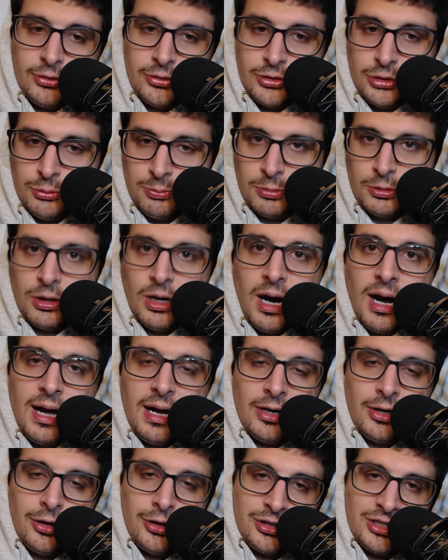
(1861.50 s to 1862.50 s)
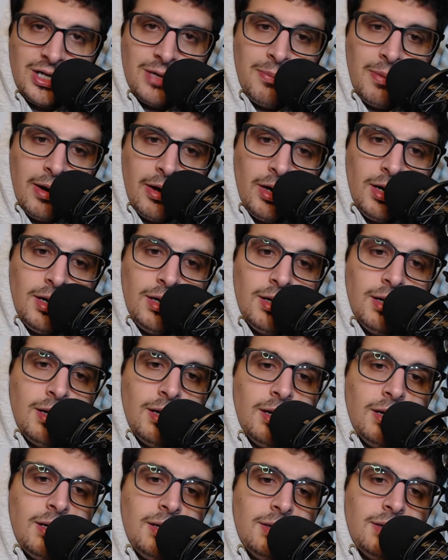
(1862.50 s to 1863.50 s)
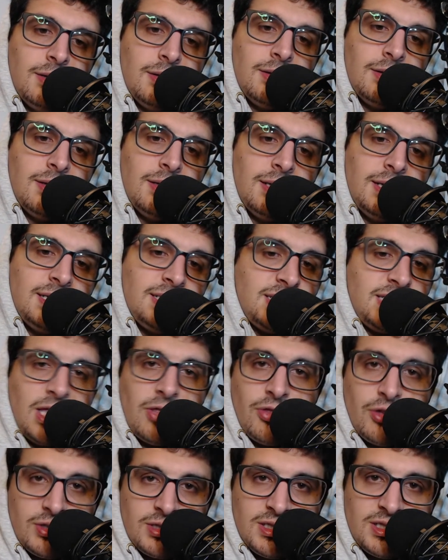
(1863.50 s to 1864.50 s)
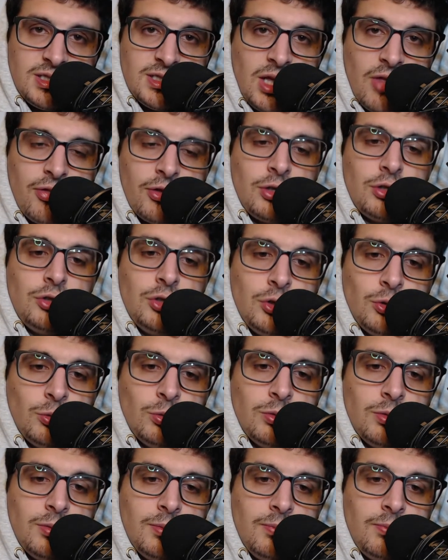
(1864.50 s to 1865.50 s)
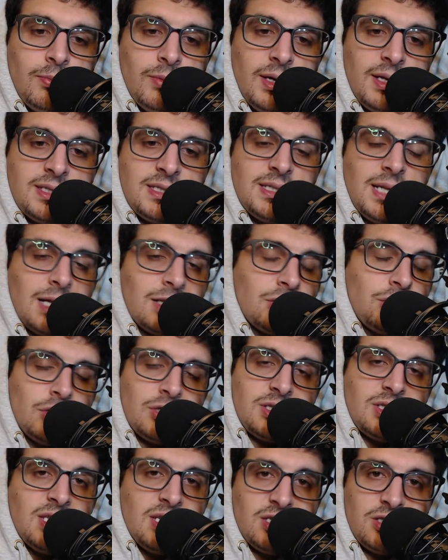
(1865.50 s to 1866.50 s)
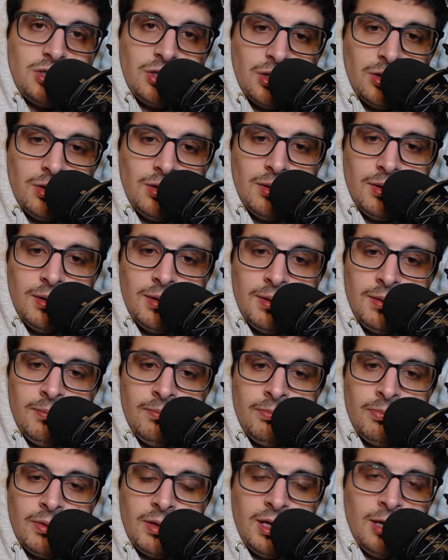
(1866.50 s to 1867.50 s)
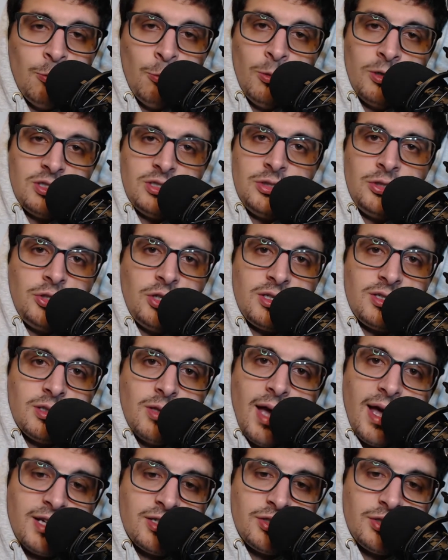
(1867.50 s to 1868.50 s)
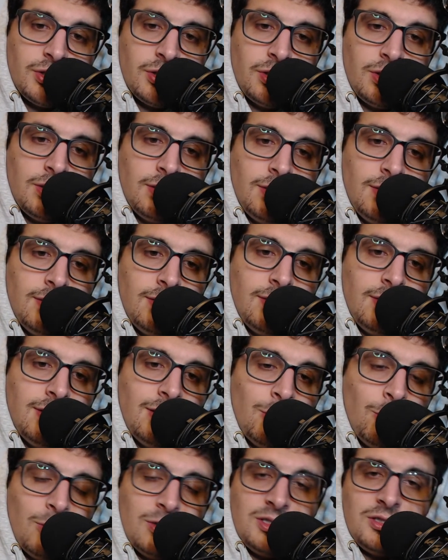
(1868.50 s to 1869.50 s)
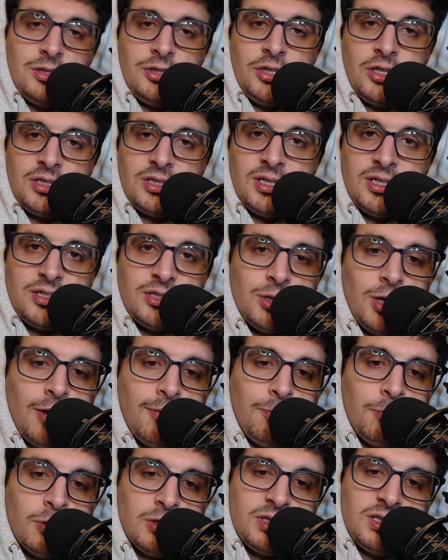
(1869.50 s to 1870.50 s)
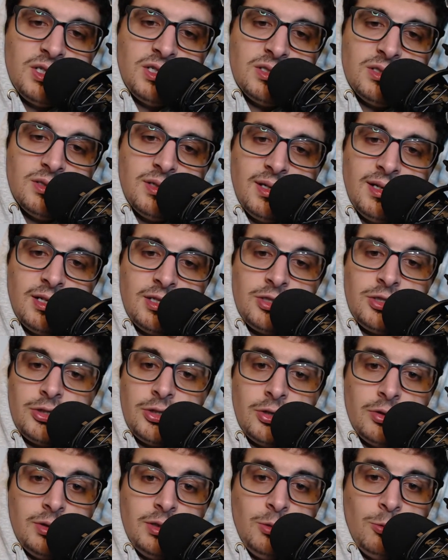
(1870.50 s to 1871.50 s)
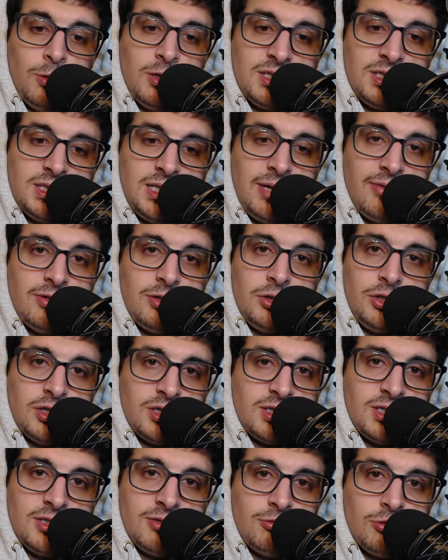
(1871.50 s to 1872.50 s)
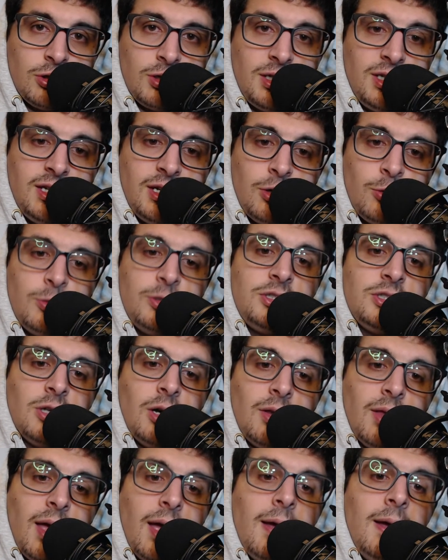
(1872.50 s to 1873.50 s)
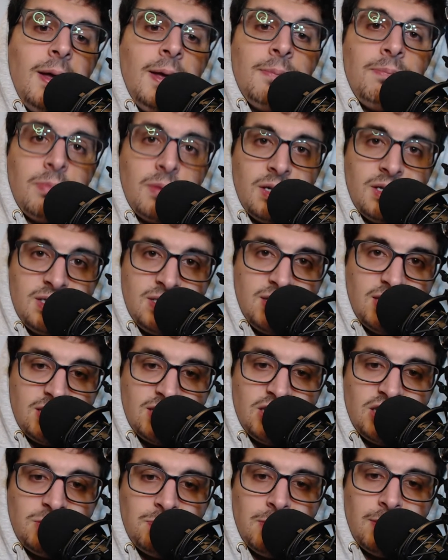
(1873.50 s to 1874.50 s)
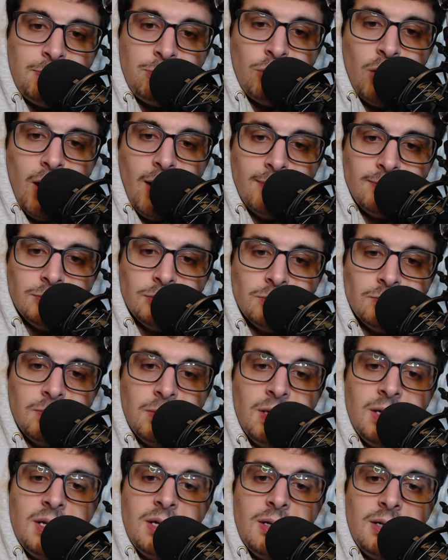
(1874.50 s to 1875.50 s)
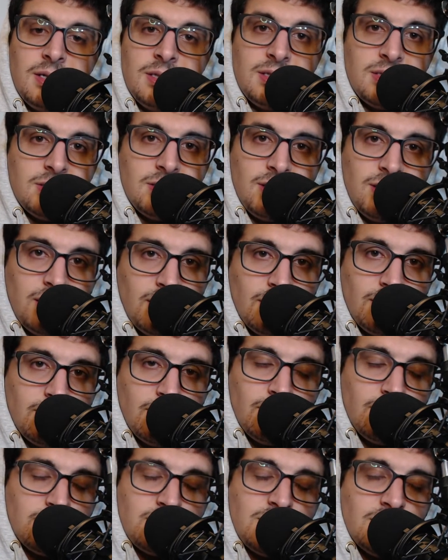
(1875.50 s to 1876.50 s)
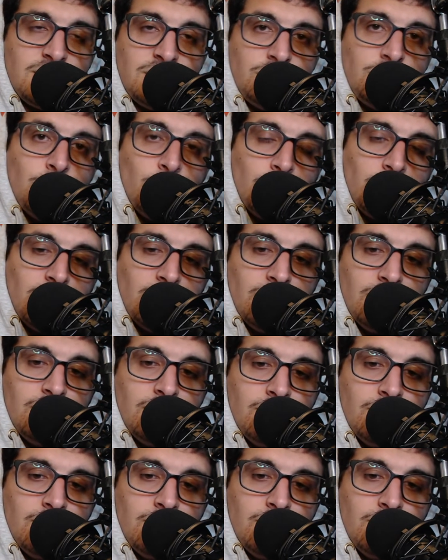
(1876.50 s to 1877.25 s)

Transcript: you're super high on RJ Barrett, is that this is nothing new. It's not just this year. It wasn't just last year. It wasn't just his sophomore season, and it certainly wasn't even just his rookie year we saw that, because this has been a problem since Duke.